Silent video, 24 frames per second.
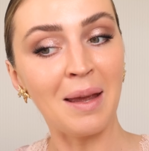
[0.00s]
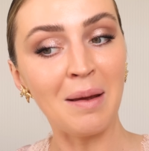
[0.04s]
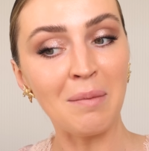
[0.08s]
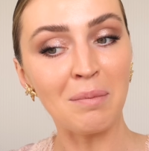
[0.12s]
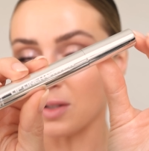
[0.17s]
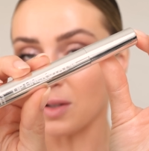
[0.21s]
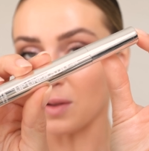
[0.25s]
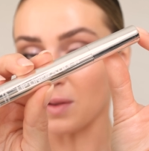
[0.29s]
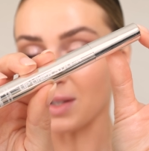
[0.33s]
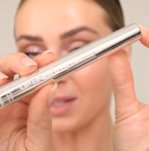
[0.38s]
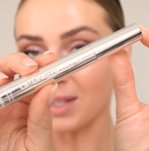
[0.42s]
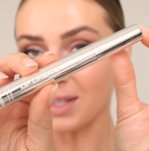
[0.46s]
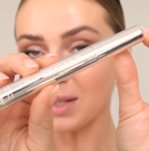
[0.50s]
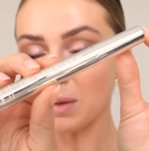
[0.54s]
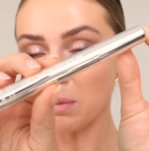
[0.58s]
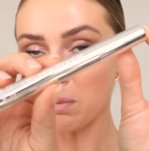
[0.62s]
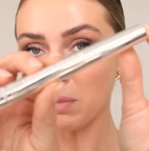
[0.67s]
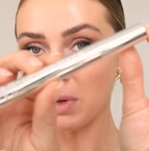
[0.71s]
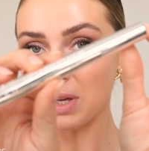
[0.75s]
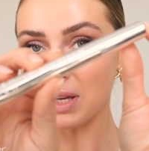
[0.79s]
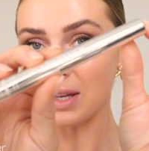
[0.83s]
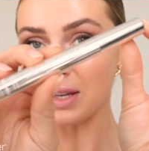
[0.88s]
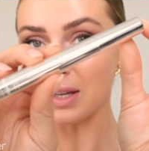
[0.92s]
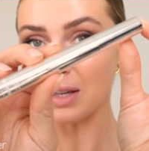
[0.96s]
So this is a
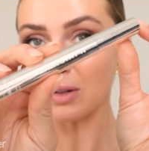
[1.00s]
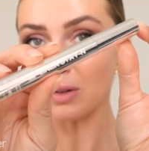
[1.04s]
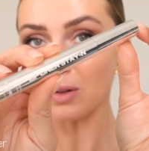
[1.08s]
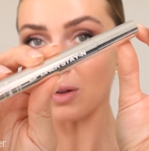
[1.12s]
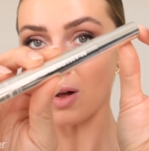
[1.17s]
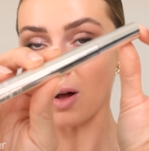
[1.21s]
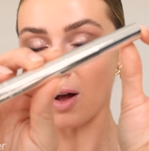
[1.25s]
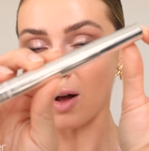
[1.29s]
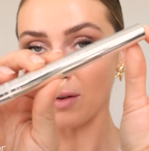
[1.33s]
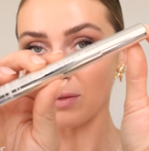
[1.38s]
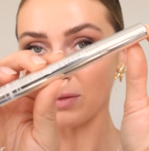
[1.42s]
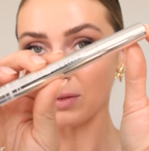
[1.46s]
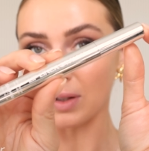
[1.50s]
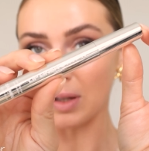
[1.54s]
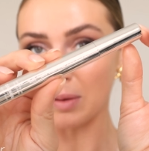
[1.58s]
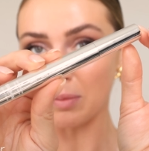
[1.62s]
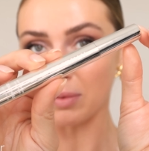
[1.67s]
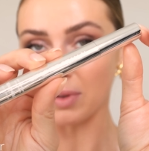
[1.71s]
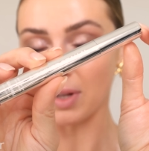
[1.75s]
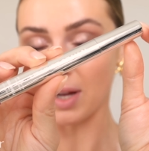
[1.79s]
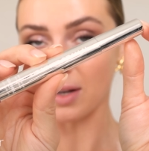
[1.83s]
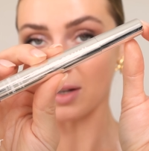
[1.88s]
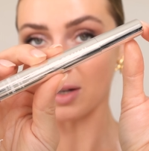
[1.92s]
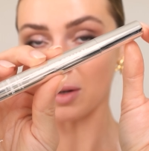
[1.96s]
peel off
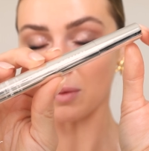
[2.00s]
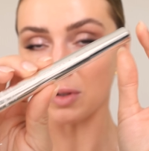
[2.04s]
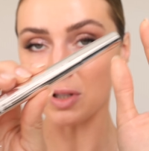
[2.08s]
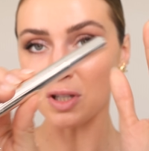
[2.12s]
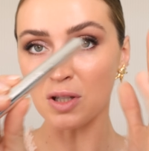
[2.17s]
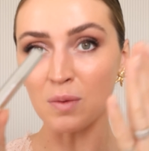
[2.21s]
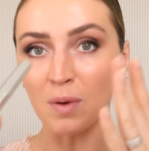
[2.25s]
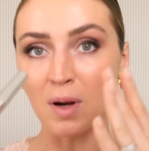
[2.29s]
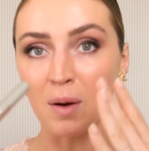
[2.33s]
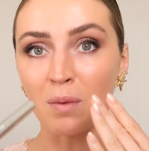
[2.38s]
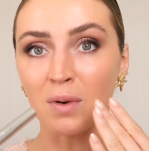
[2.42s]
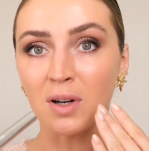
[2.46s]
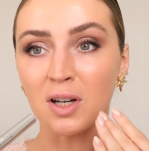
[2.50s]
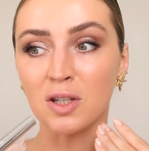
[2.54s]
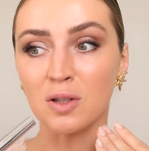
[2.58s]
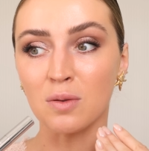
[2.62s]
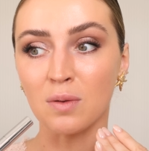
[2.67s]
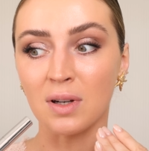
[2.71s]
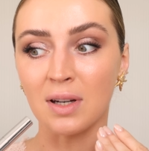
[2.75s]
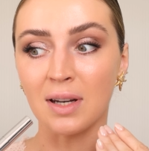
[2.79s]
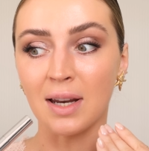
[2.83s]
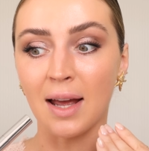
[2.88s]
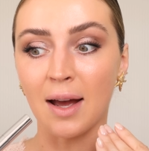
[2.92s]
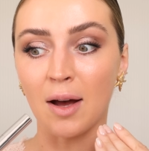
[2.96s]
lip liner, which is why I wanna do
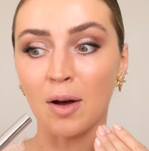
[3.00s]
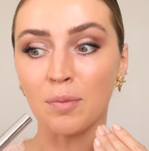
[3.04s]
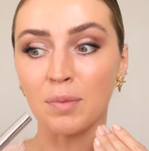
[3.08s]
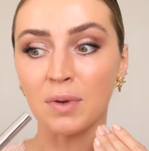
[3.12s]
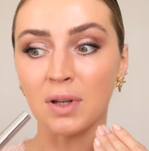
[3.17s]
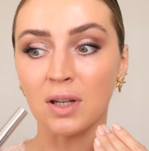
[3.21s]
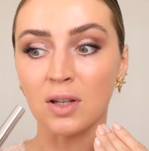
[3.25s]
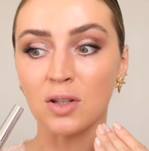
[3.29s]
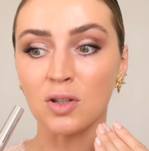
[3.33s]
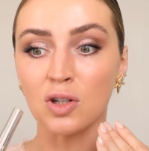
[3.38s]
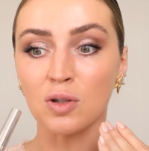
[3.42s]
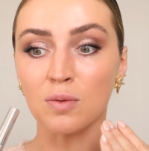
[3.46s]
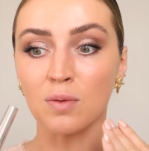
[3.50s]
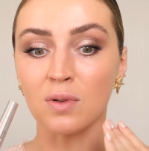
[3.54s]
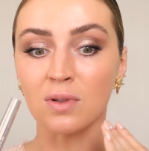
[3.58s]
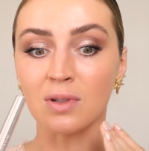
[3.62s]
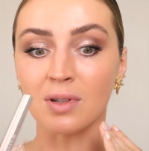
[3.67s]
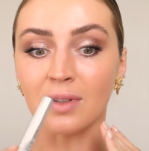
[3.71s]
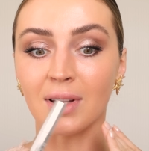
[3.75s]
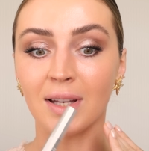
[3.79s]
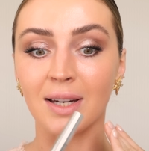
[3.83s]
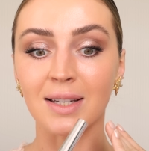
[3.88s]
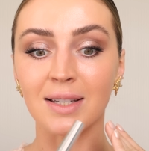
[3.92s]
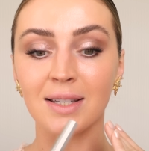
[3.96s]
it now, because you're supposed
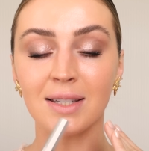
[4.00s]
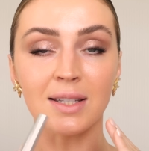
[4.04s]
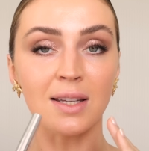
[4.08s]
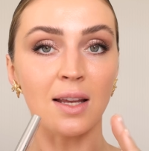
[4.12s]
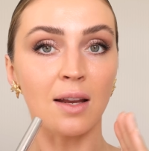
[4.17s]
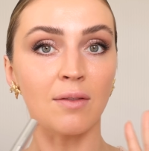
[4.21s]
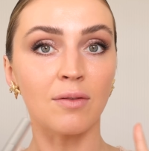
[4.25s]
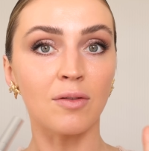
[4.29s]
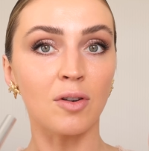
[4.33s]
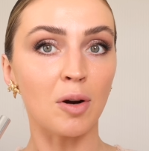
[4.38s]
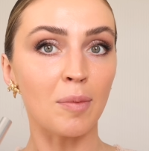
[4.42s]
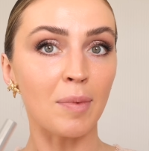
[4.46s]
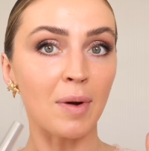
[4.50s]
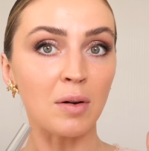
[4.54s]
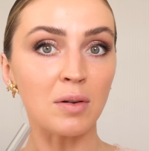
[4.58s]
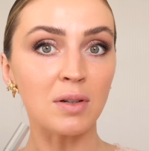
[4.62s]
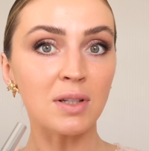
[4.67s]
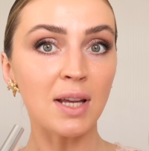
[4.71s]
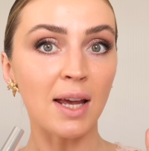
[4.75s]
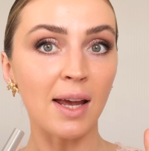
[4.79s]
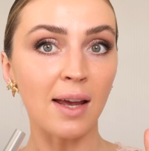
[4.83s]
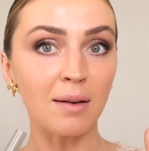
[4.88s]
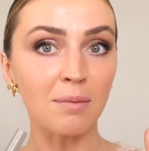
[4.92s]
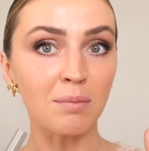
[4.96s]
to let it sit for about
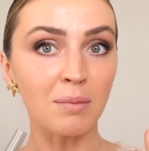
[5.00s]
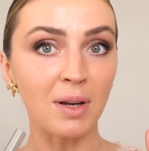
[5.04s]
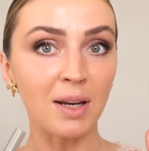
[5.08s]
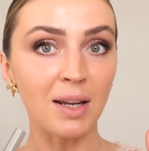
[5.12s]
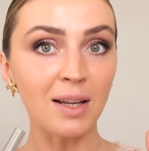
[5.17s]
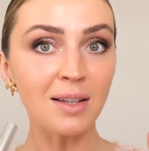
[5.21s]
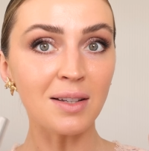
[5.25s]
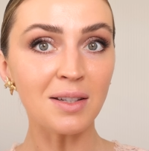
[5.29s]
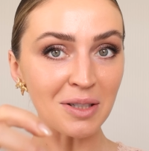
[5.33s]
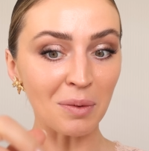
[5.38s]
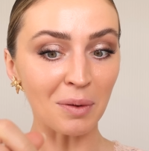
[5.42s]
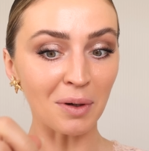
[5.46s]
10 minutes.